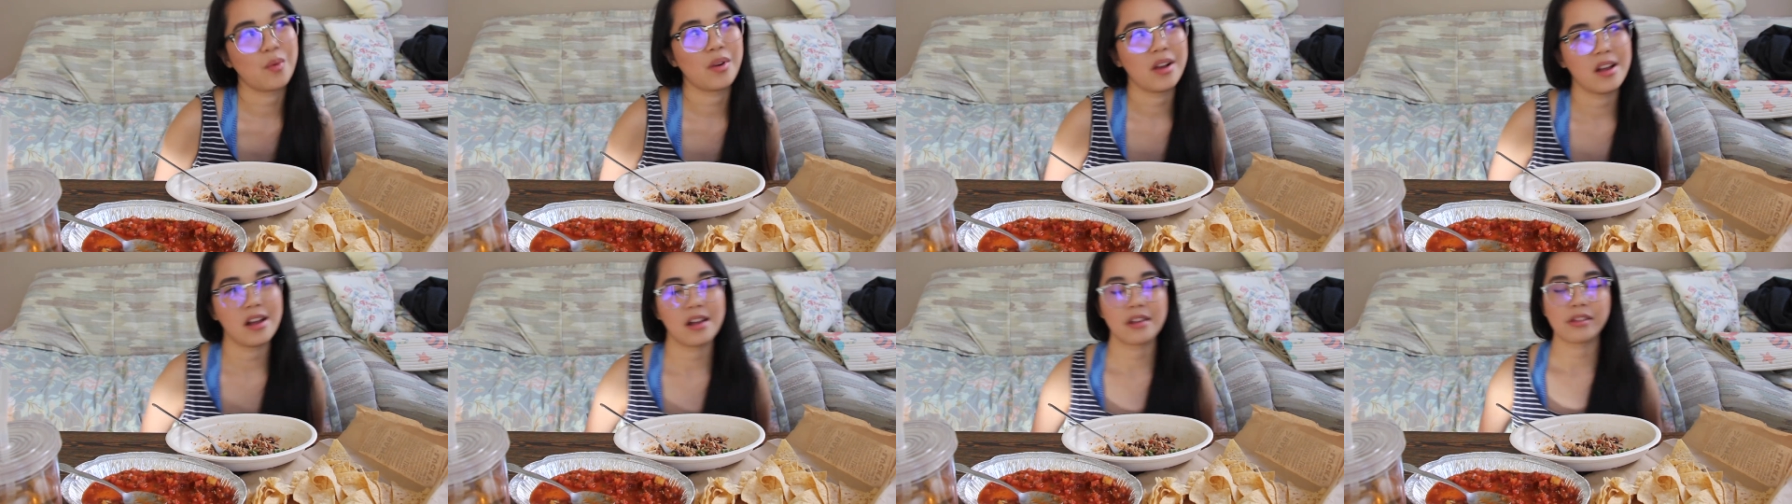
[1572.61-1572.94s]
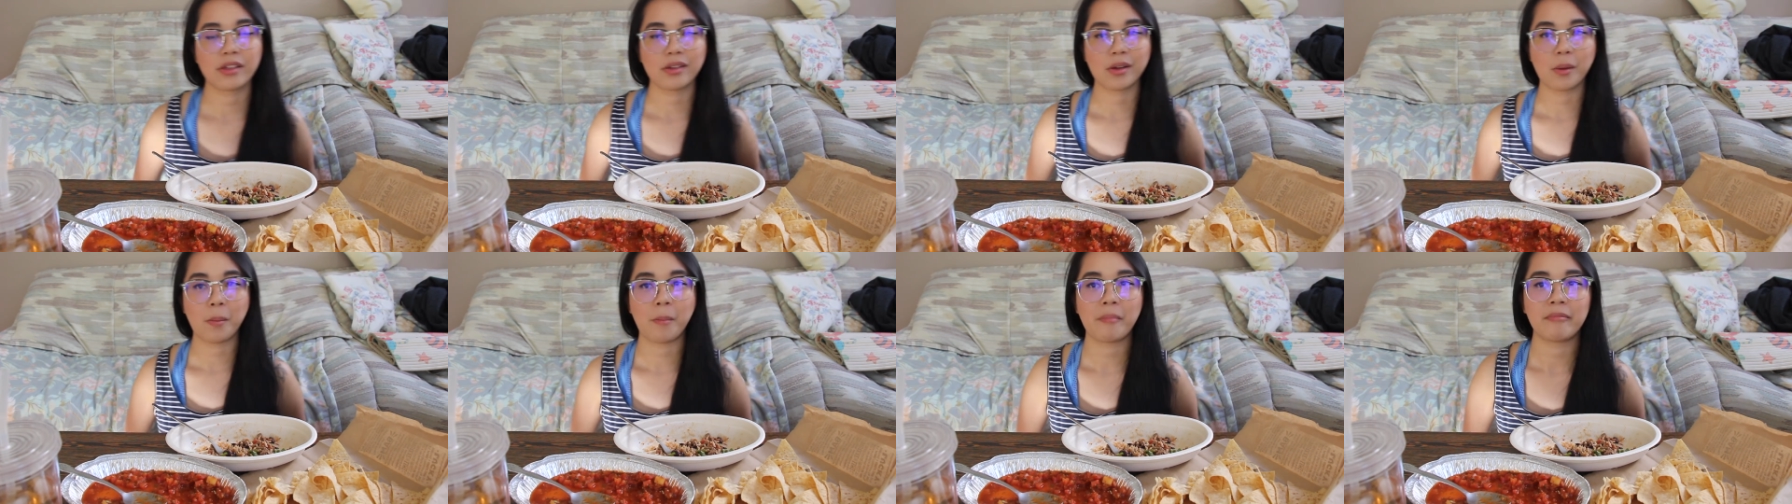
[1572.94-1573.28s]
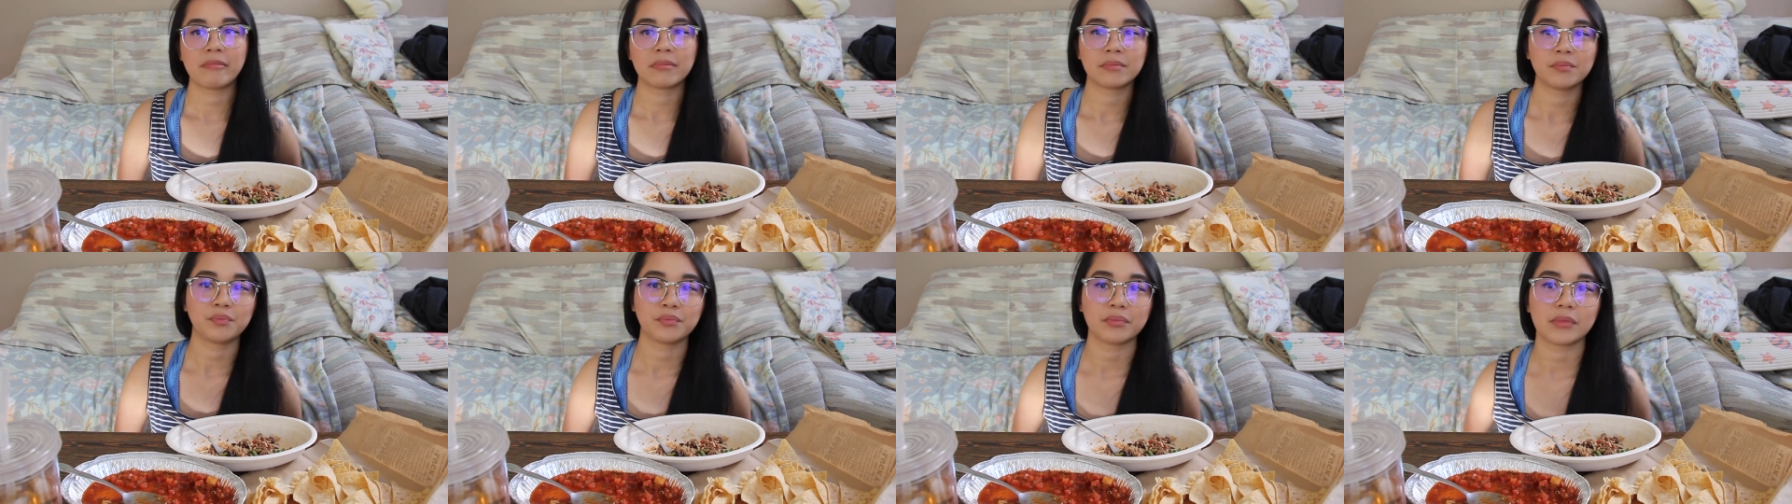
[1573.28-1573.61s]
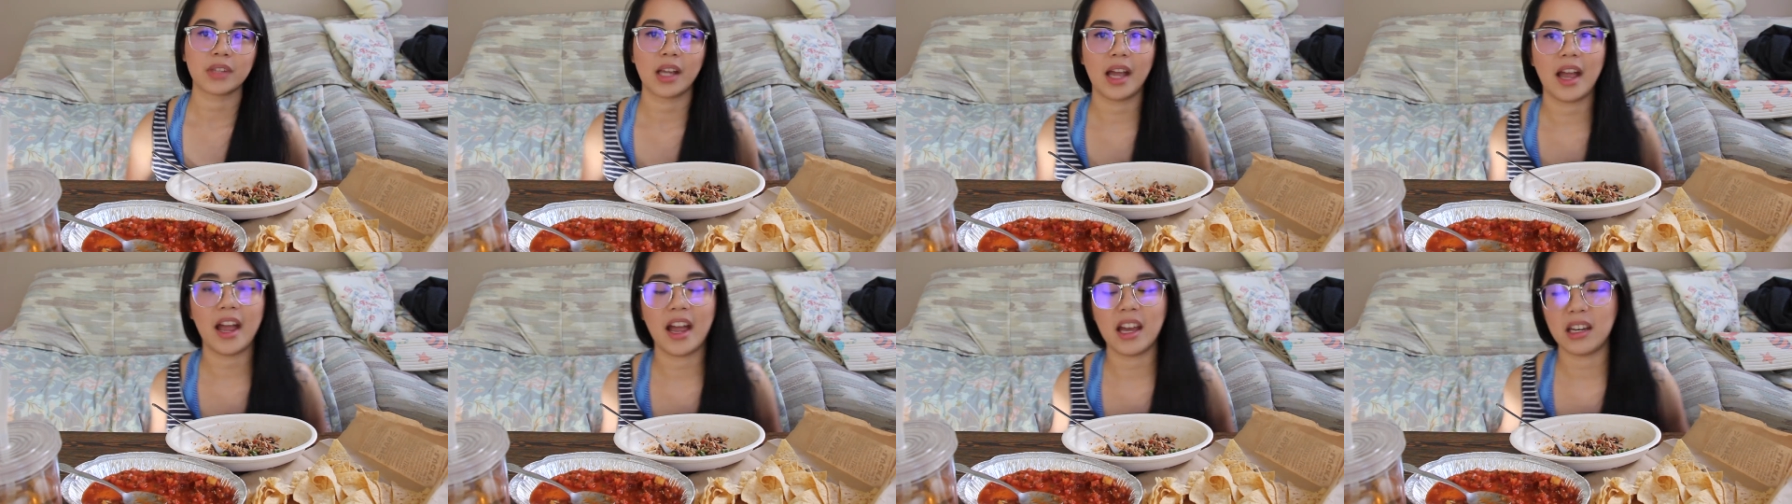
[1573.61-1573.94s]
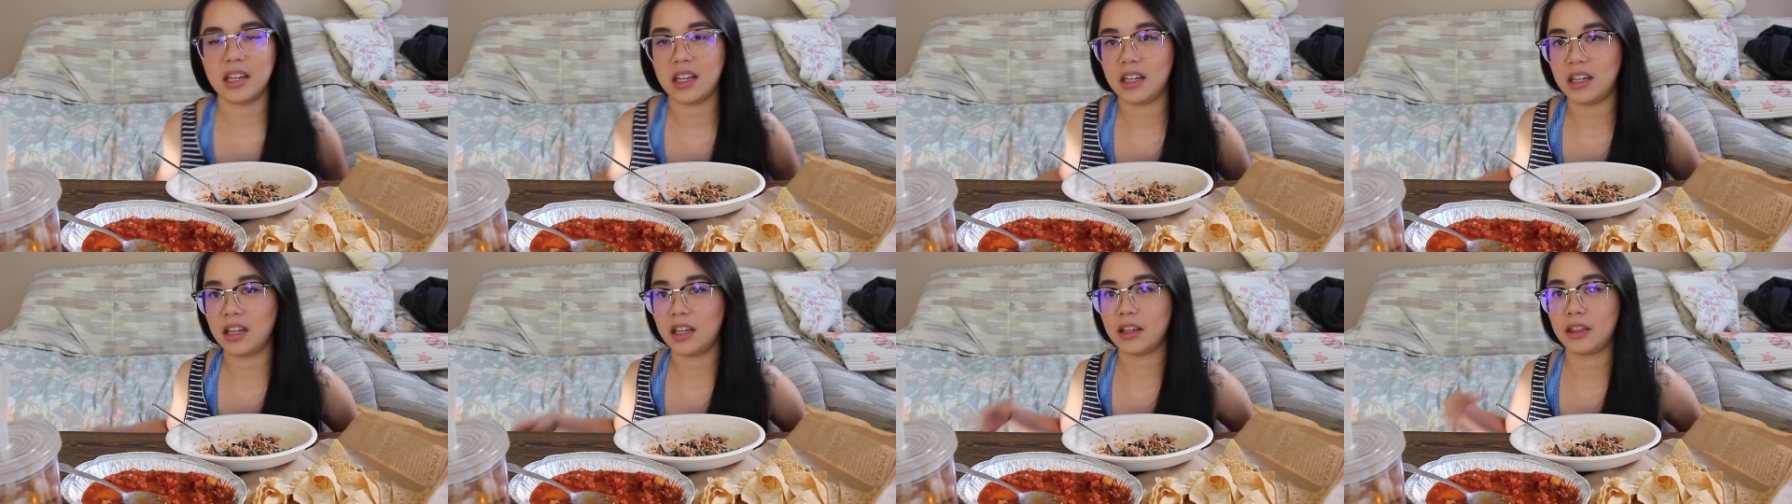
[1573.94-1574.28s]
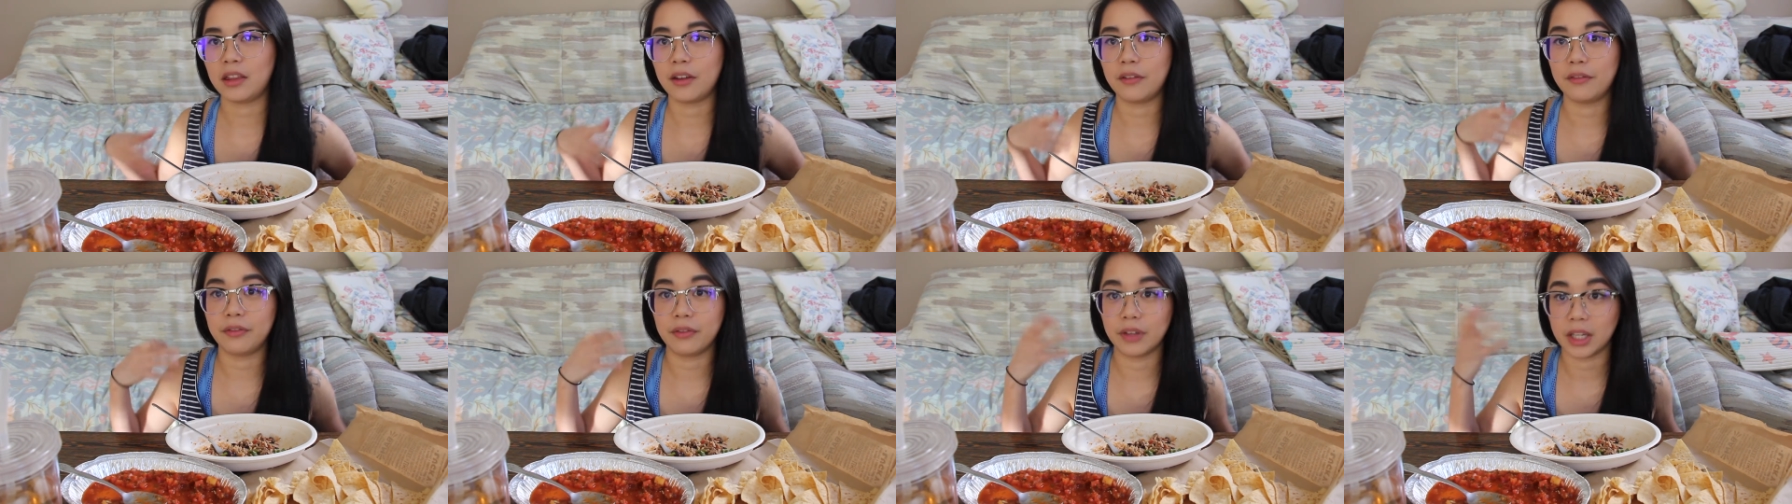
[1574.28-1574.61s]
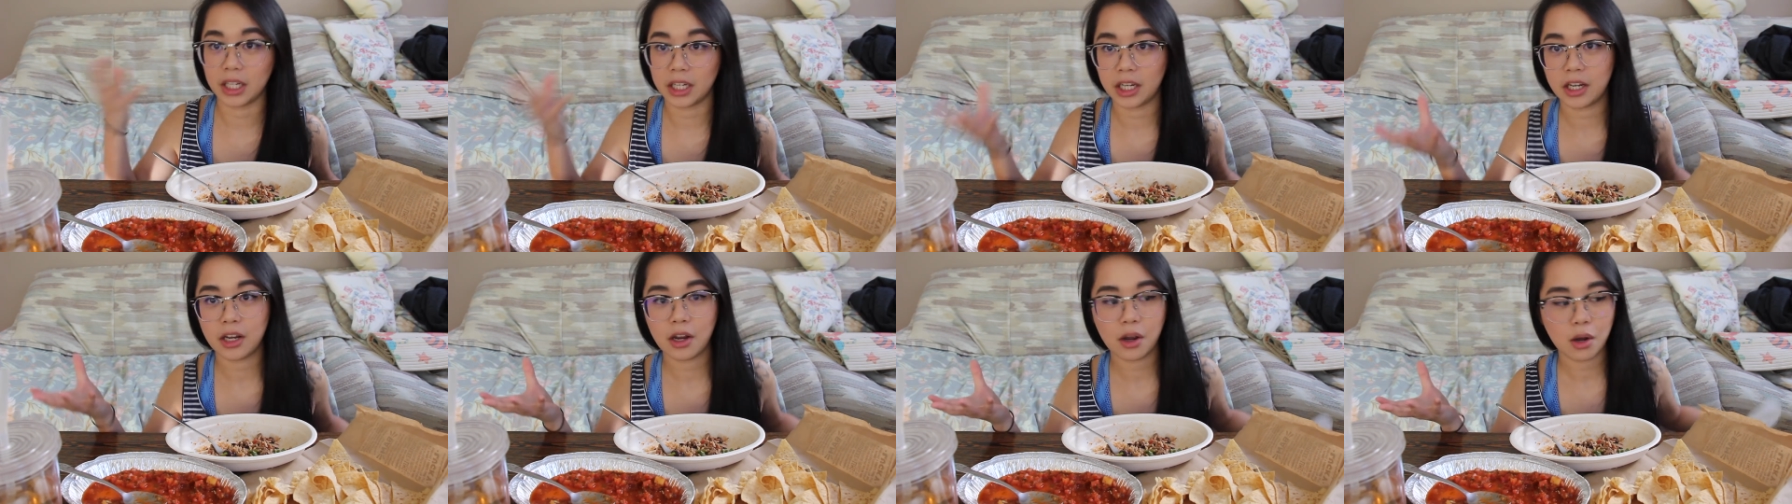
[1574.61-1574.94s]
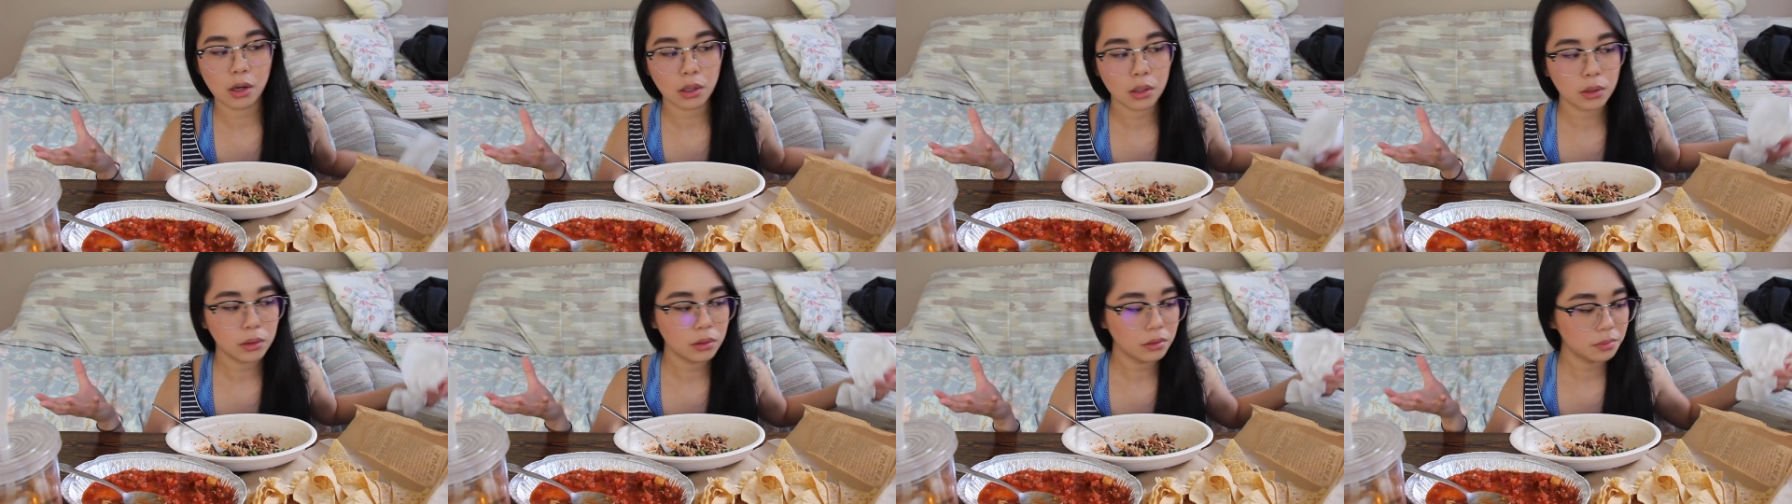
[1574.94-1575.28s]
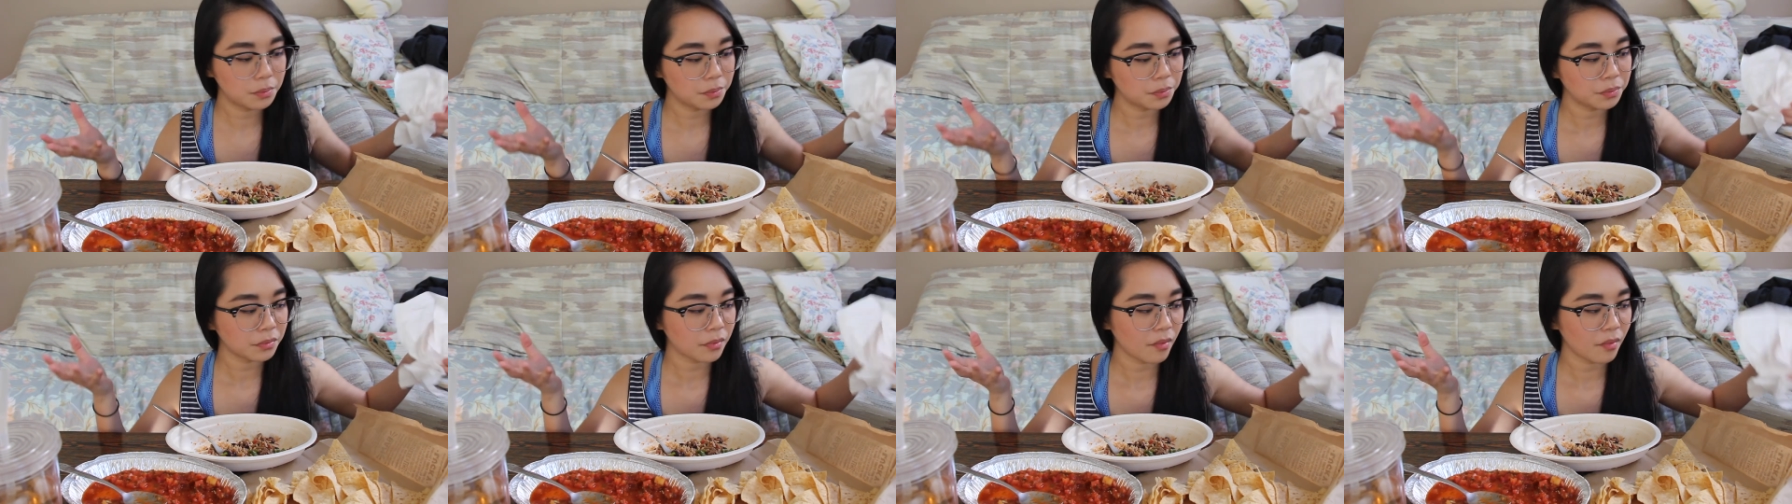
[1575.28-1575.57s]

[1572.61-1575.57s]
with editing the video,